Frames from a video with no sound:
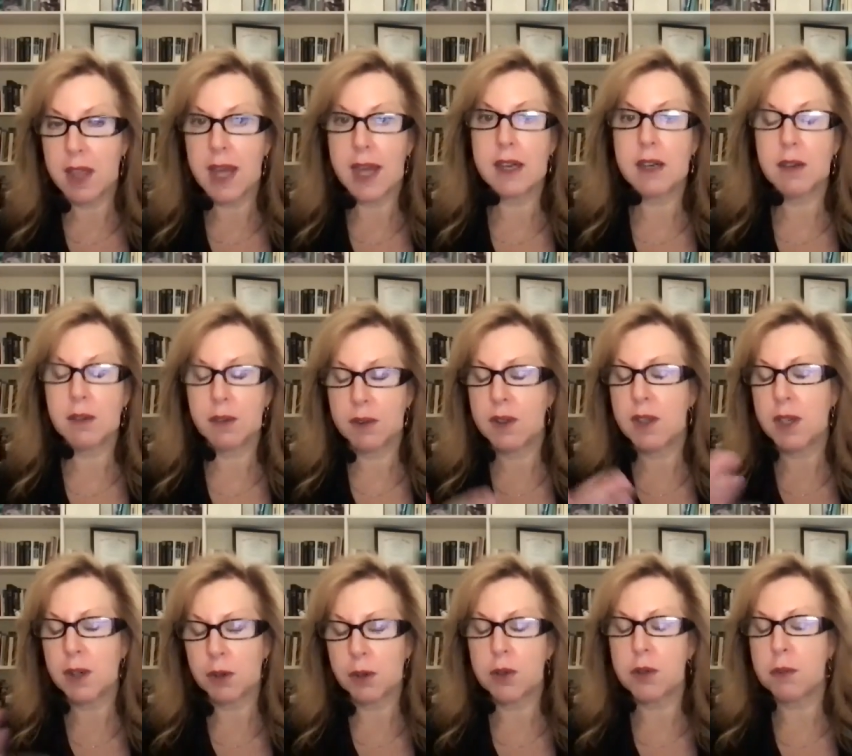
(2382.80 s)
that
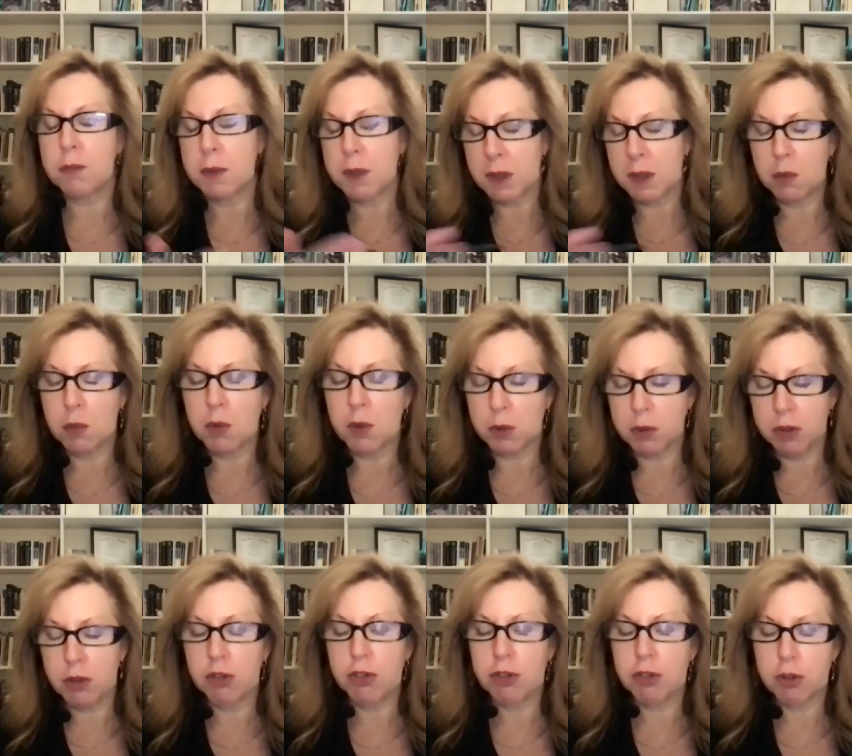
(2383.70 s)
there could be, well,
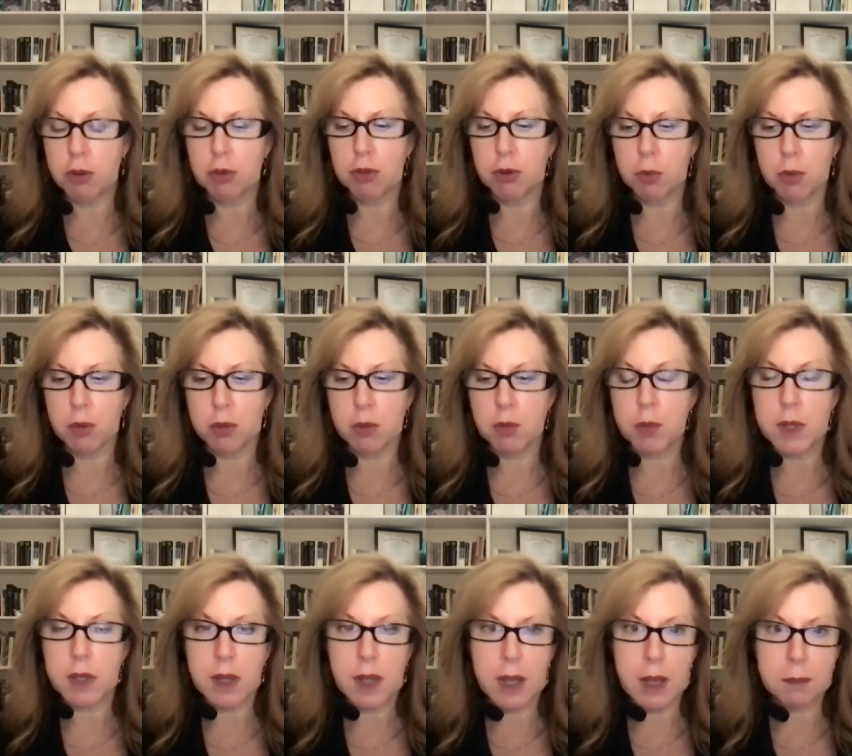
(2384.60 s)
just use the word
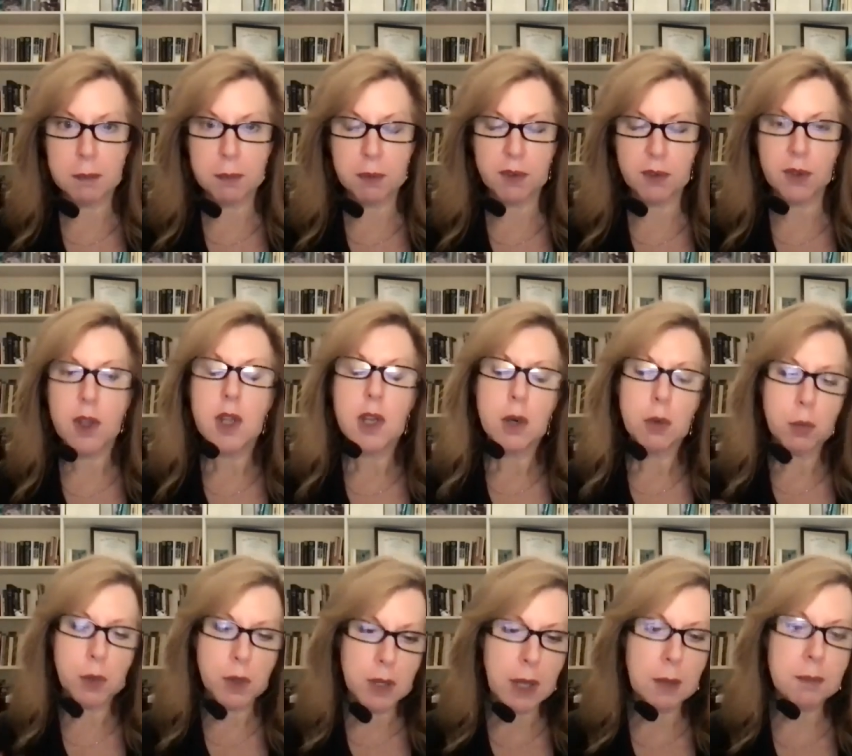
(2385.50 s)
relapse,
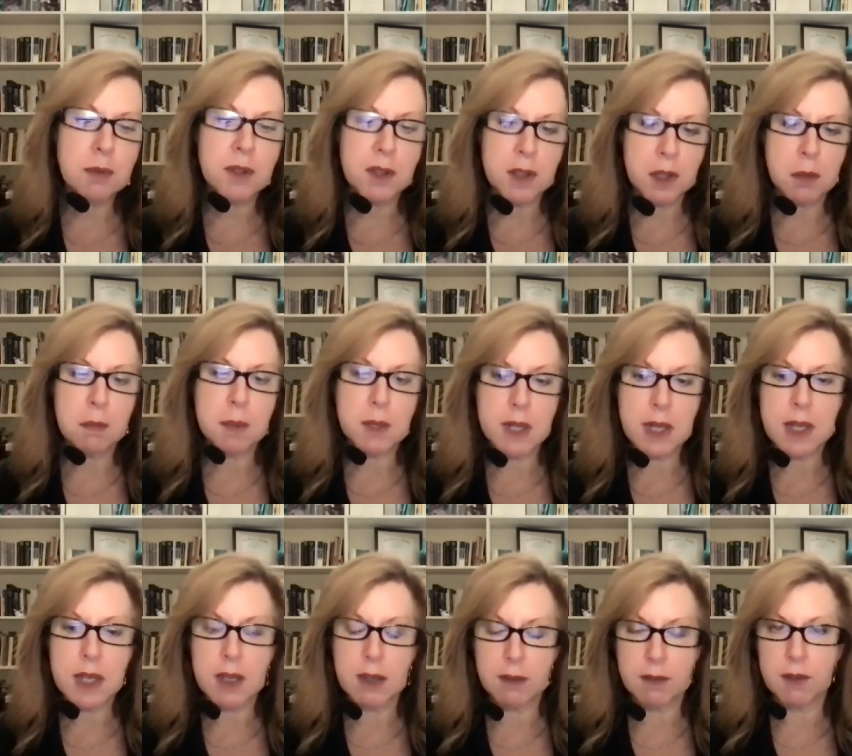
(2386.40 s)
mm-hmm. relapse in the
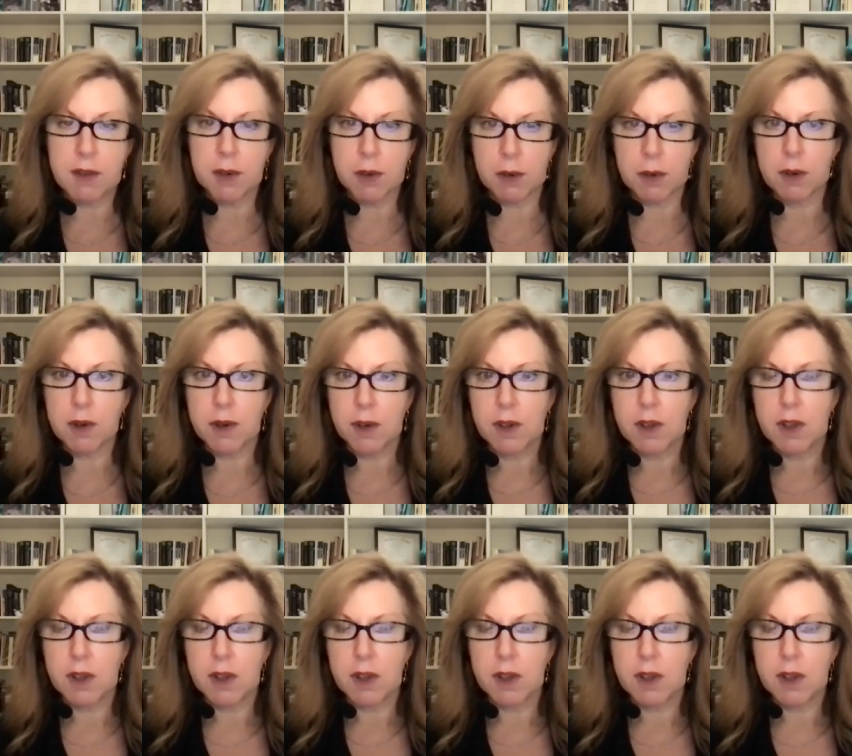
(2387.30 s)
behavior.